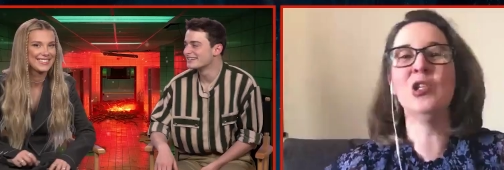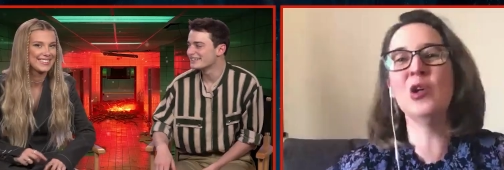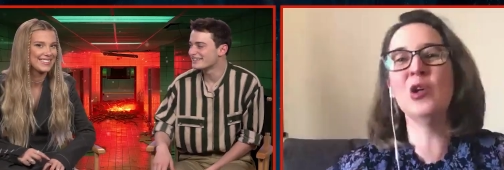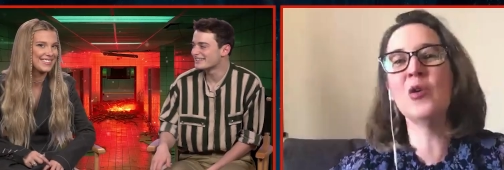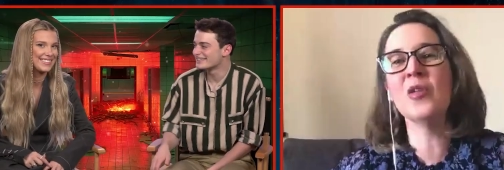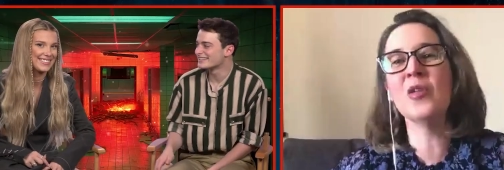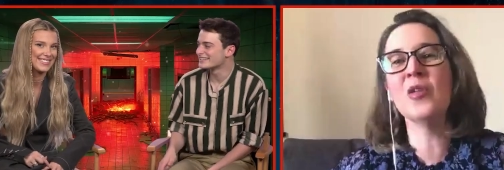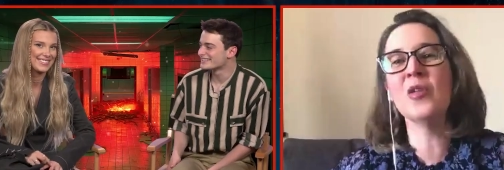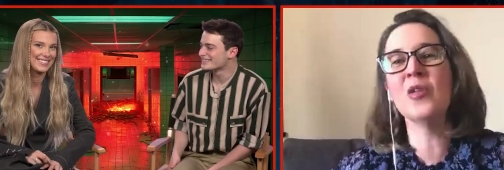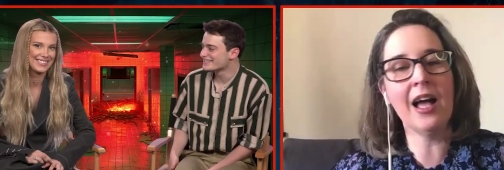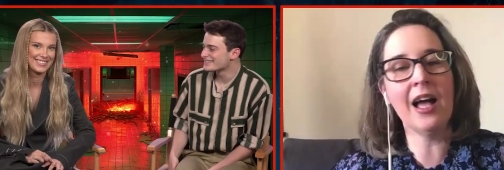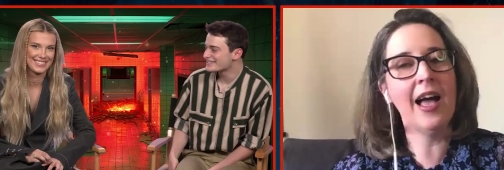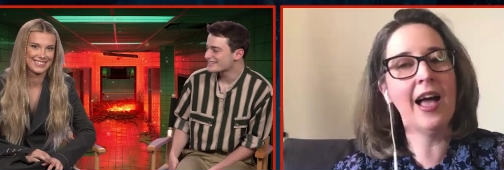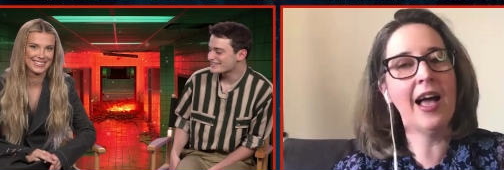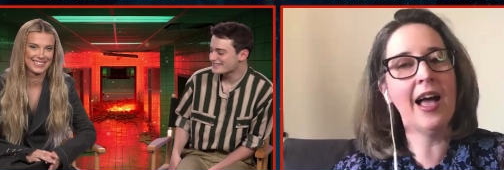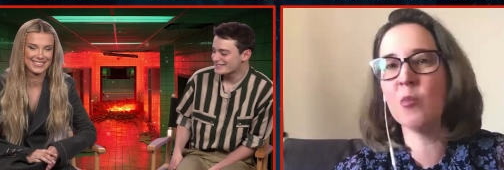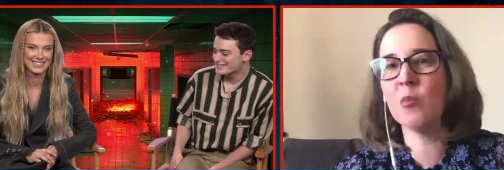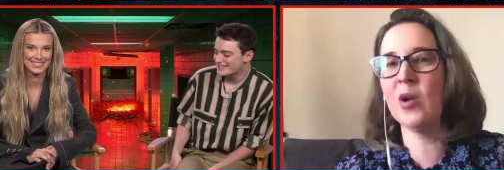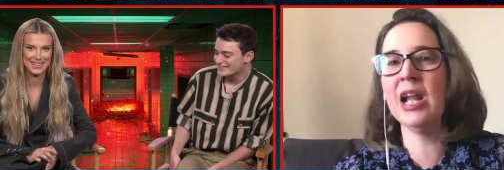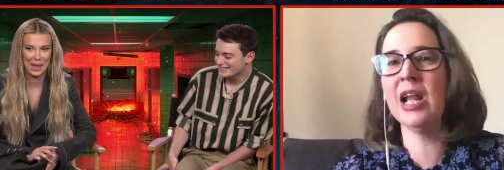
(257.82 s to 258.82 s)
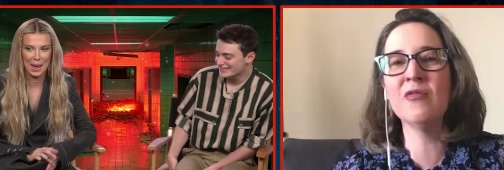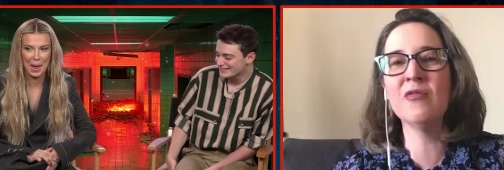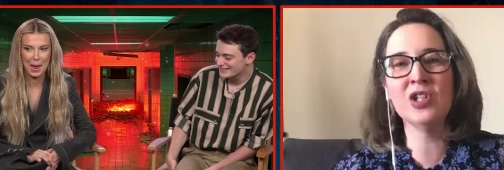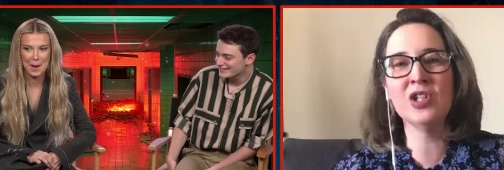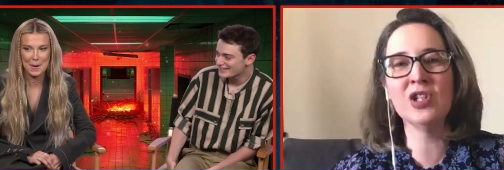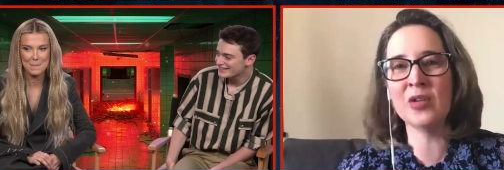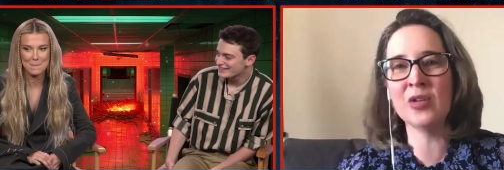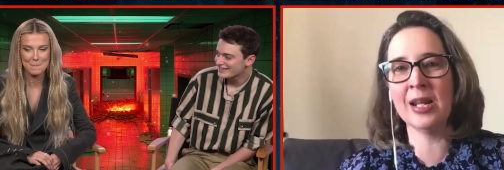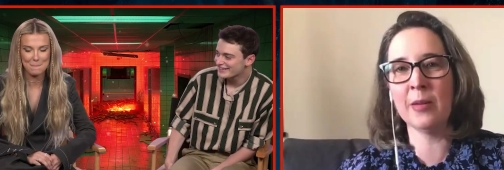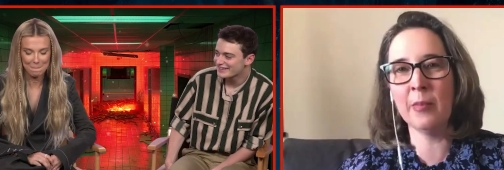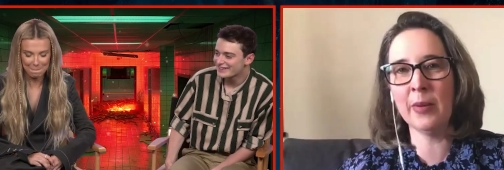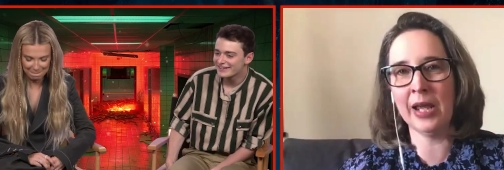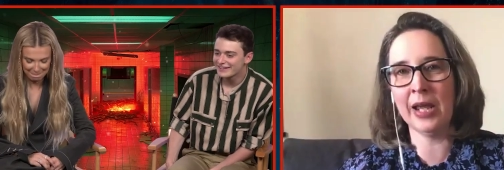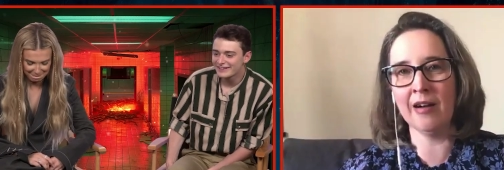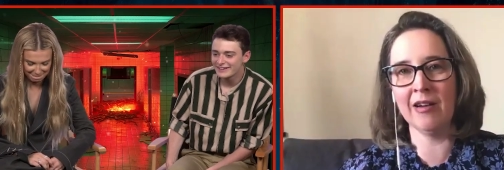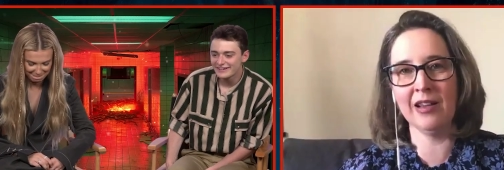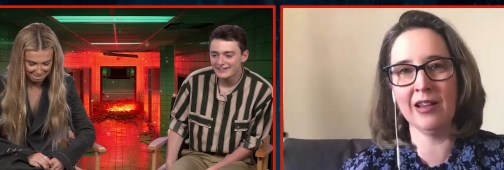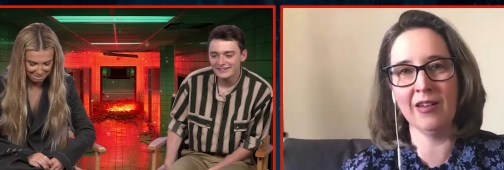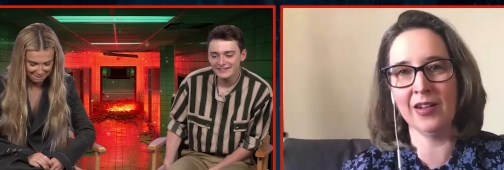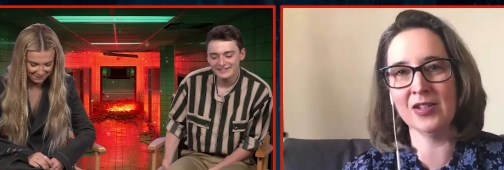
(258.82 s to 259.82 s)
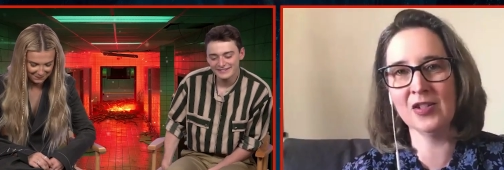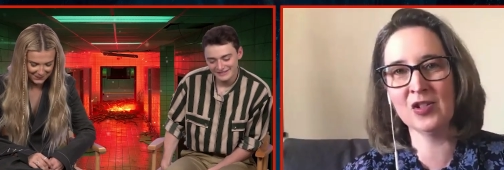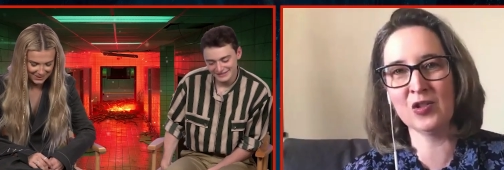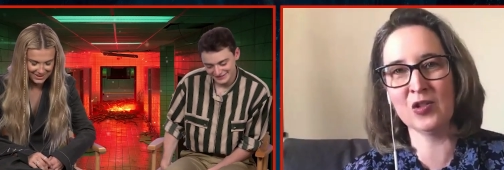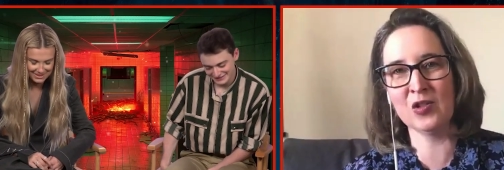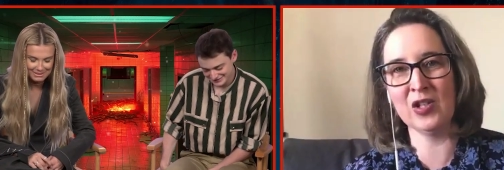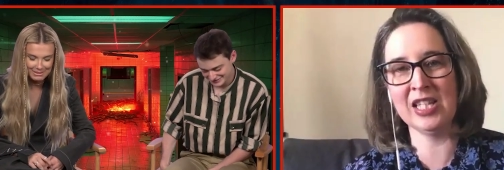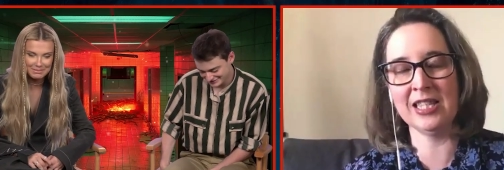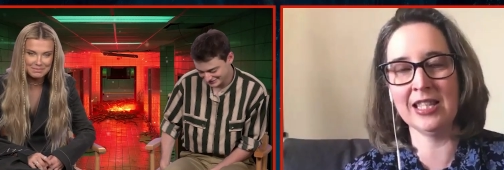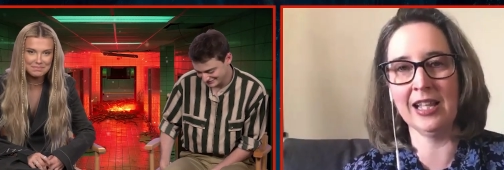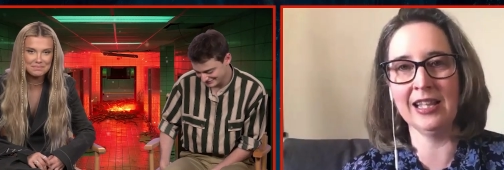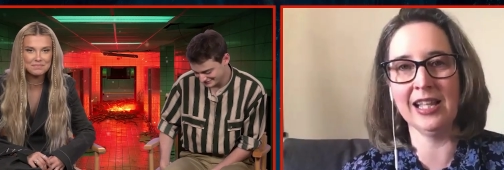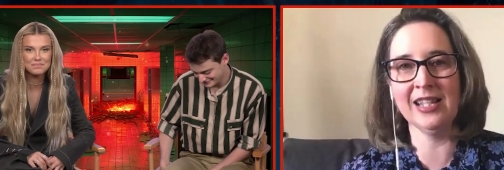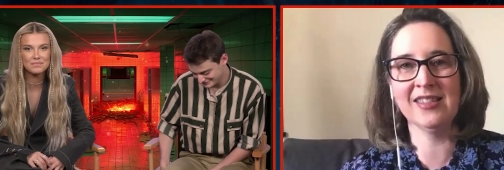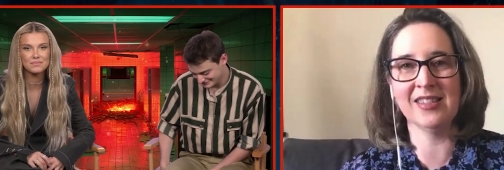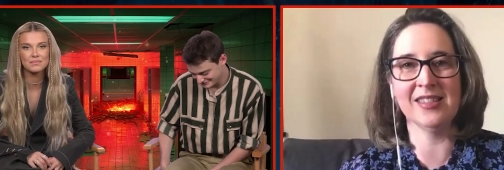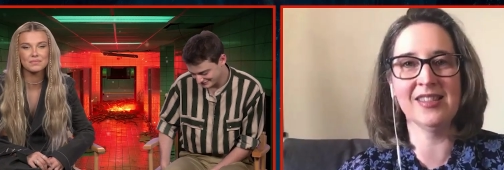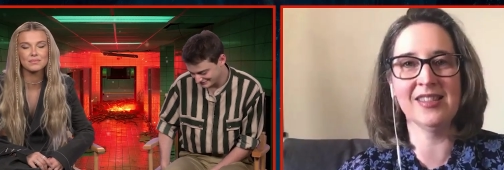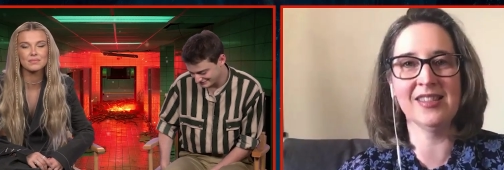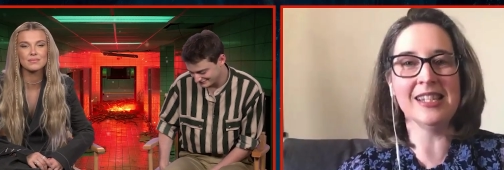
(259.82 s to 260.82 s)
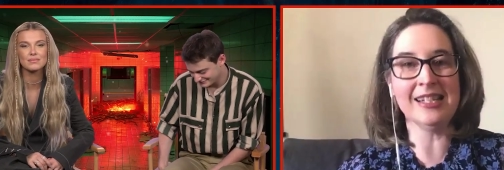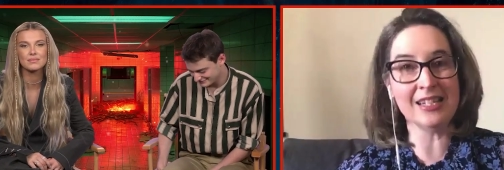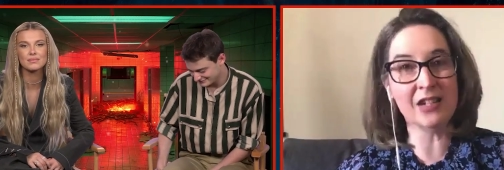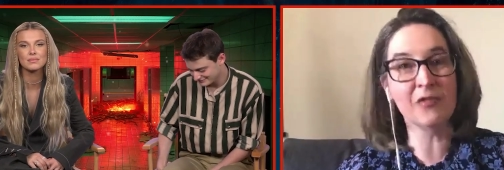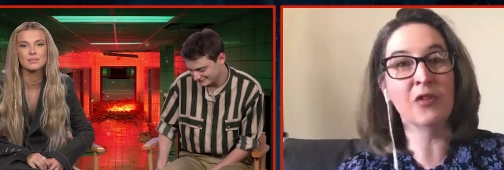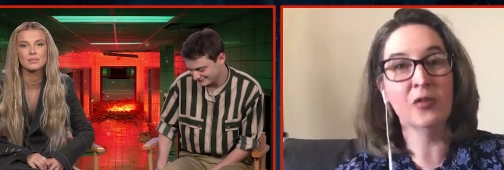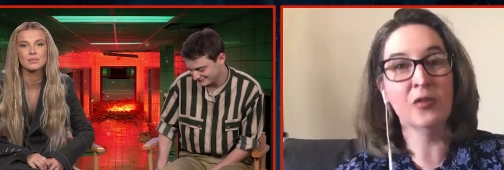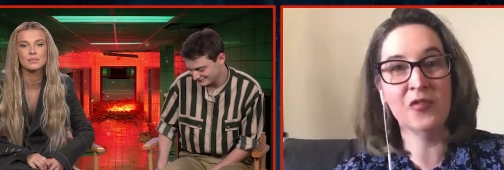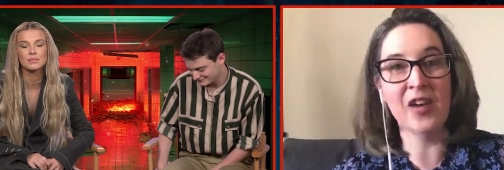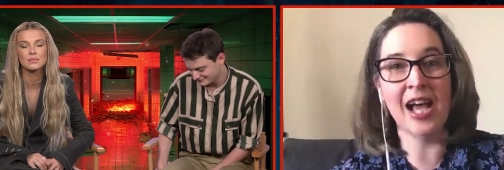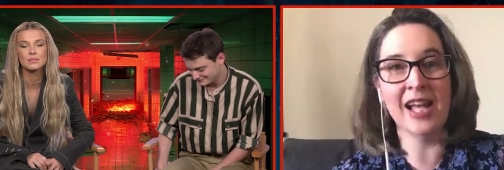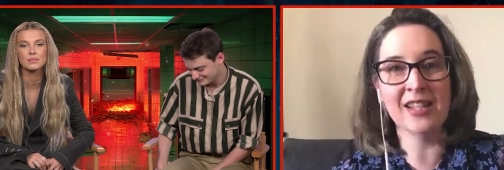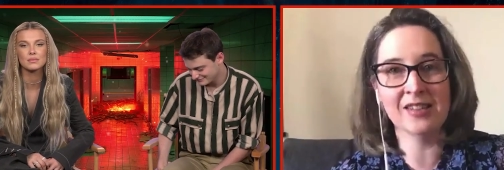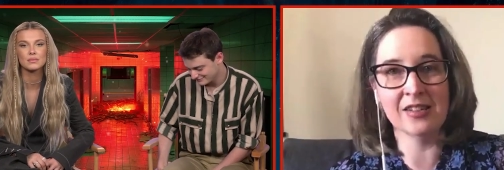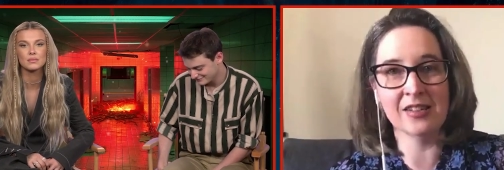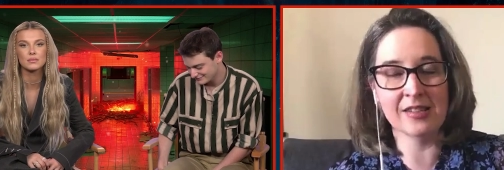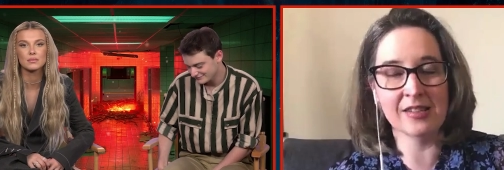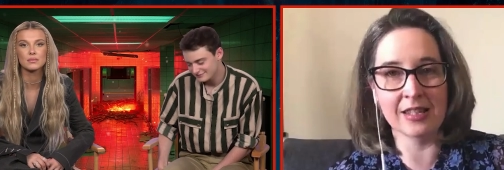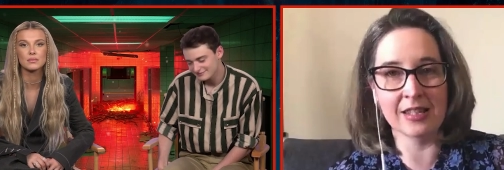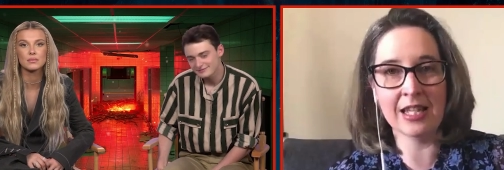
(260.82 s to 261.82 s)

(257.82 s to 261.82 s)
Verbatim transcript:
Speaker 1: you know, it, whenever you get a pairing on screen that lets us see different facets of